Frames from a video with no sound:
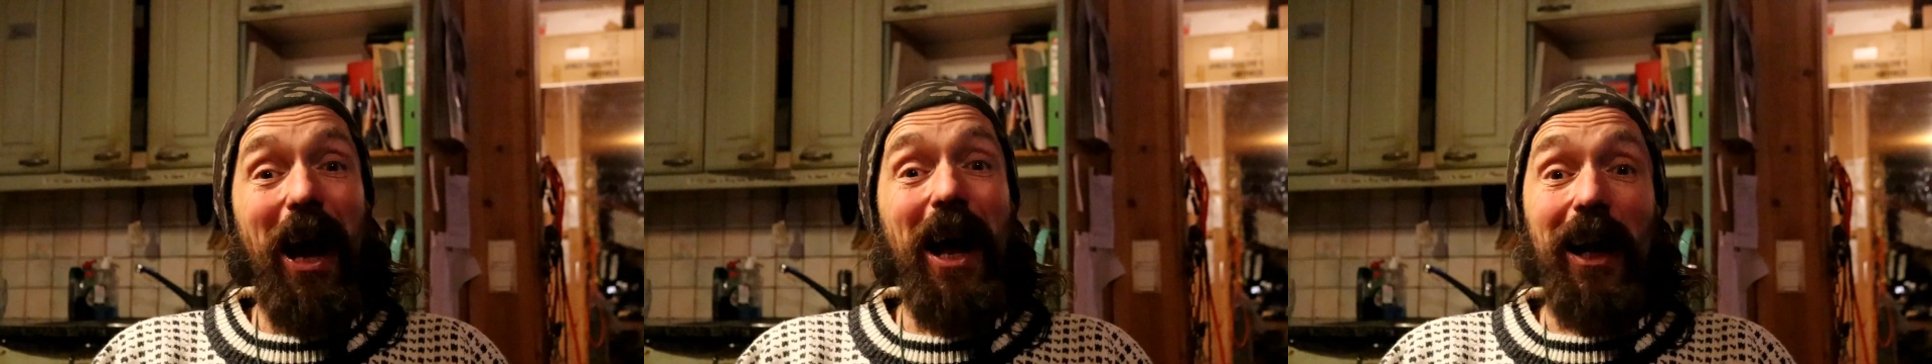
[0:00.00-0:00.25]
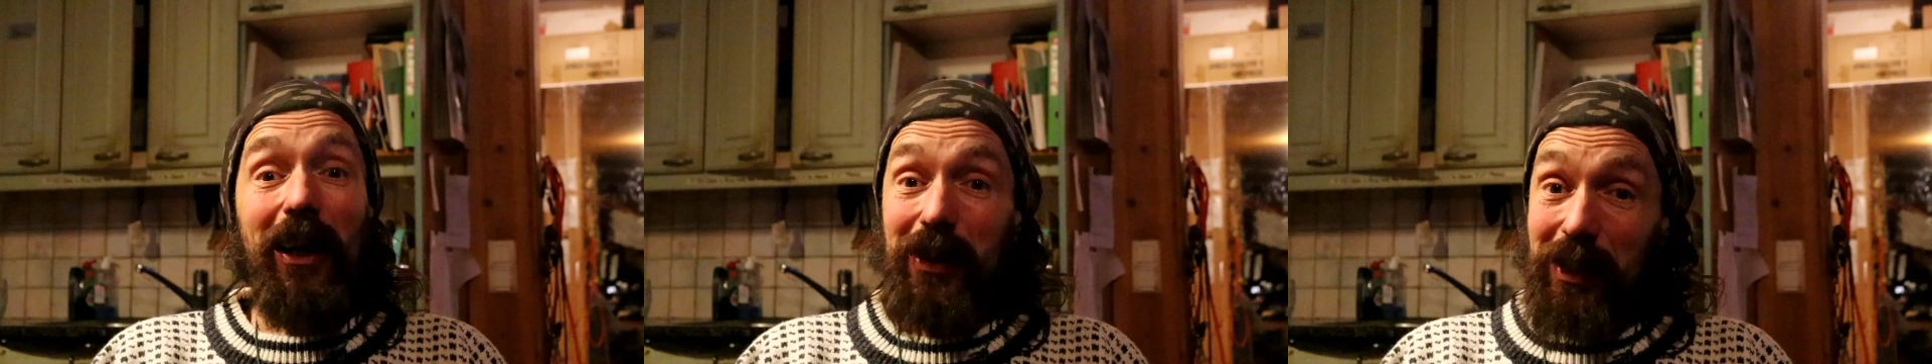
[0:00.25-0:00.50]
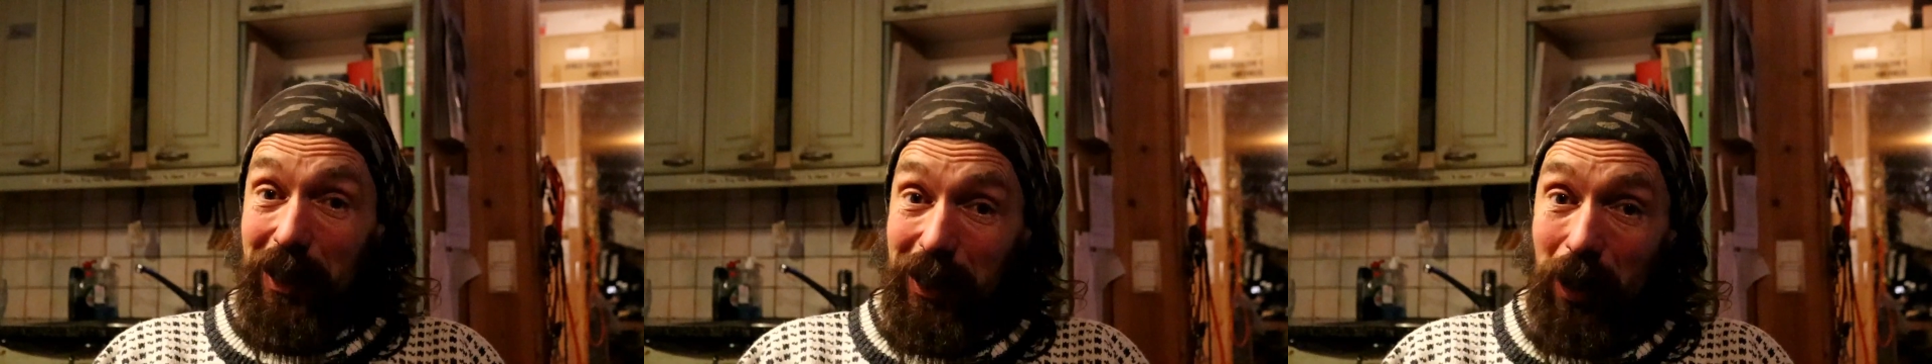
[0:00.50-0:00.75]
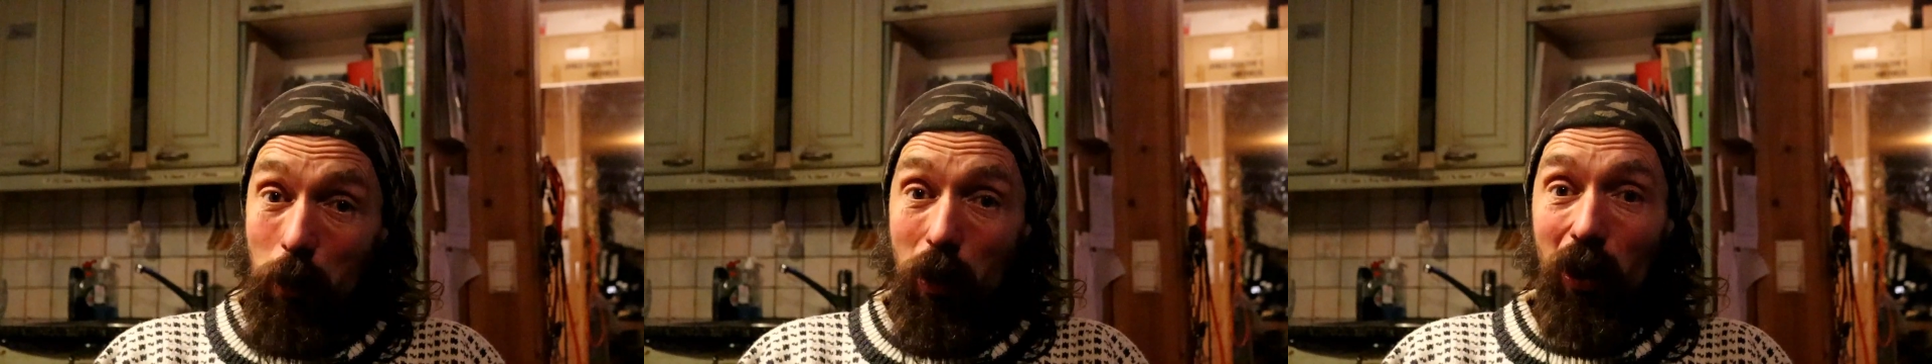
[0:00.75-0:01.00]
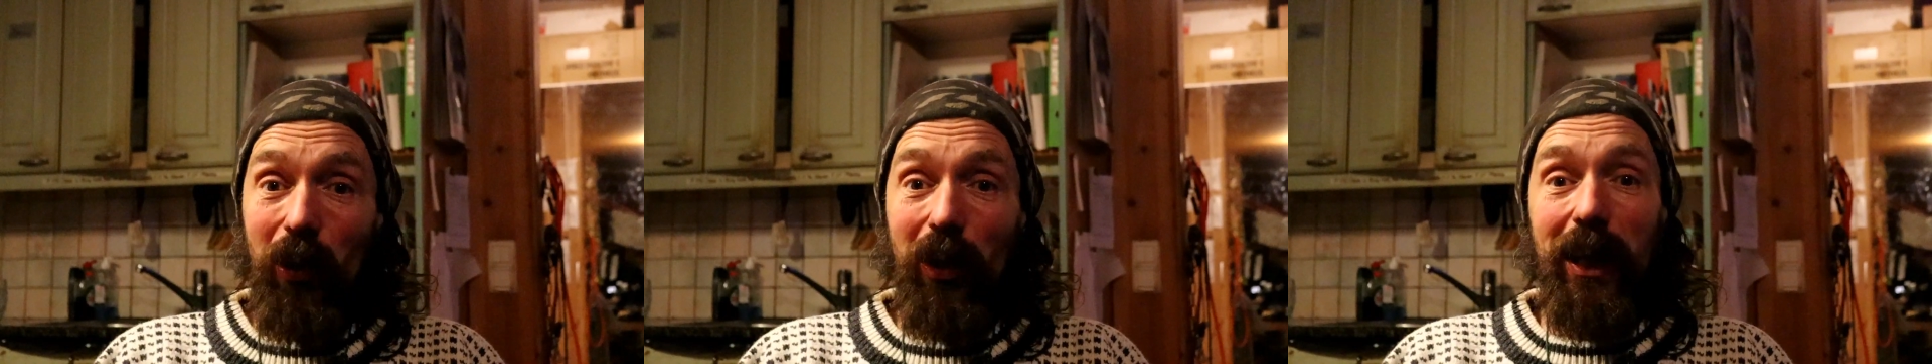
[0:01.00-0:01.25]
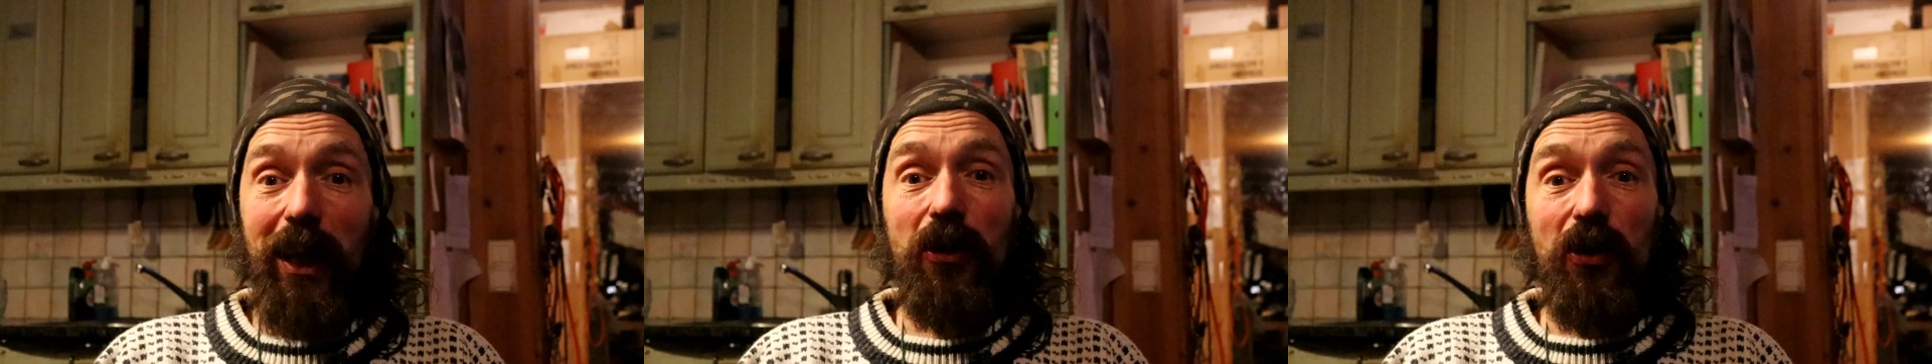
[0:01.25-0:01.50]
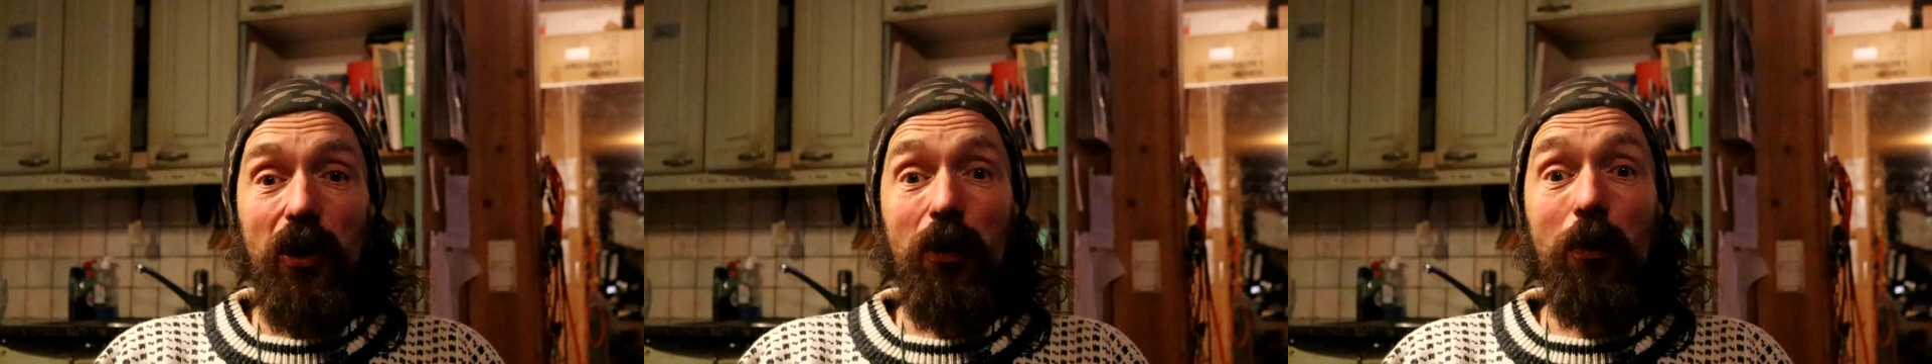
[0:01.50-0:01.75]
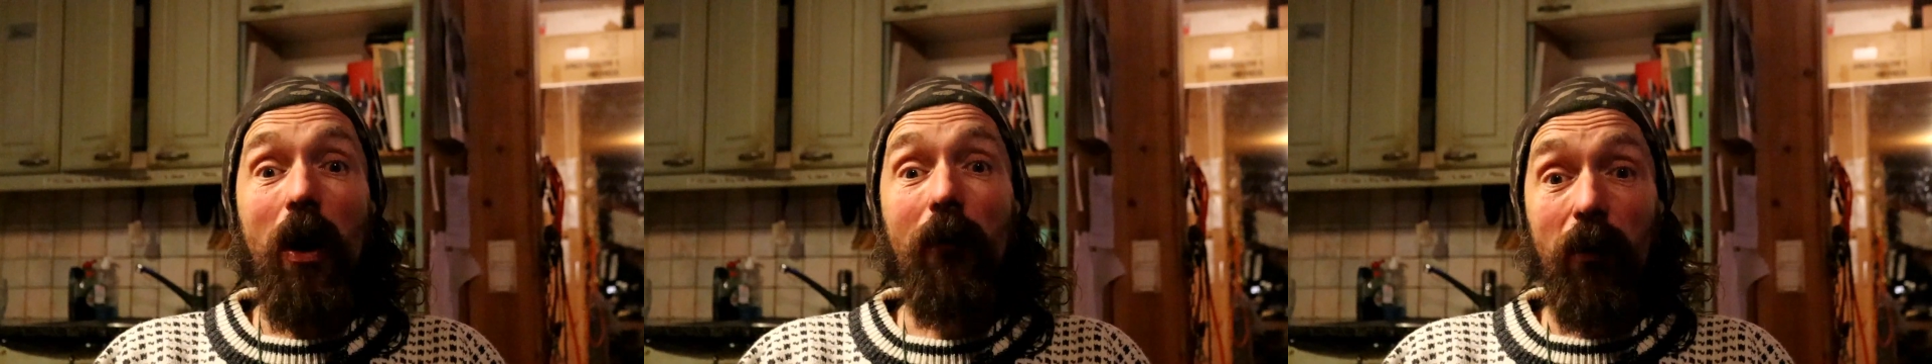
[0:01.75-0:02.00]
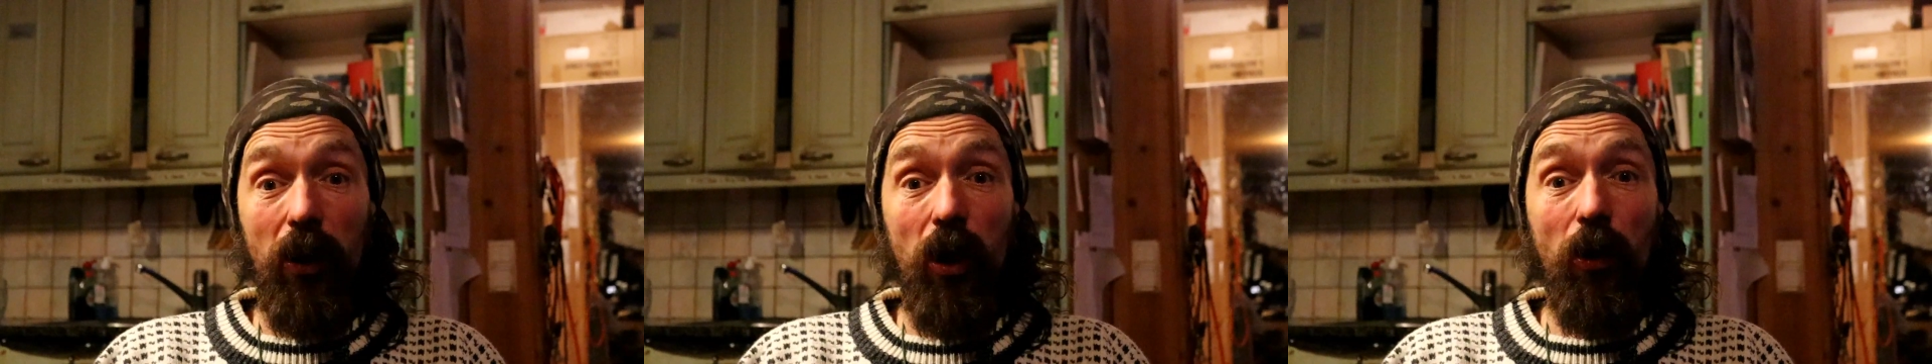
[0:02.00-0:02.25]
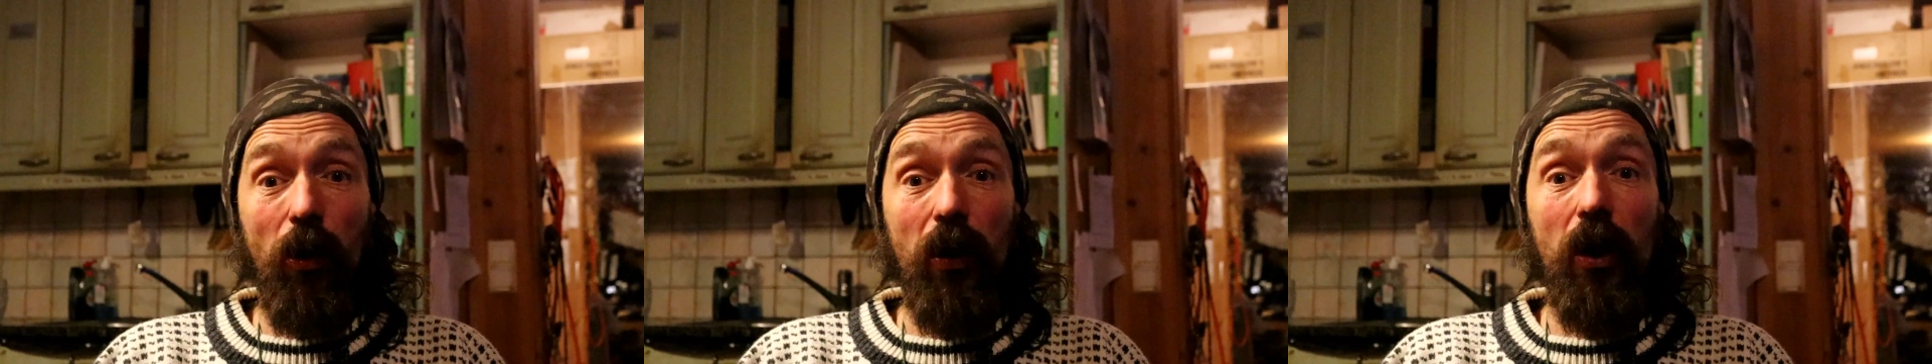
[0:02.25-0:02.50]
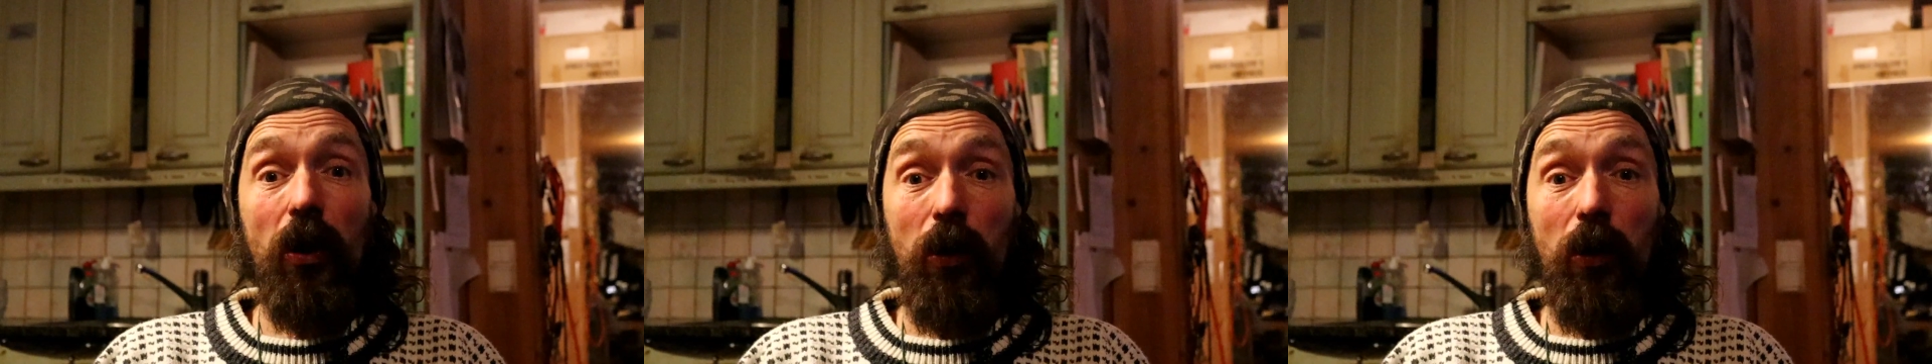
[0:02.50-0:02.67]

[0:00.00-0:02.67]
and I'll see you all again soon for another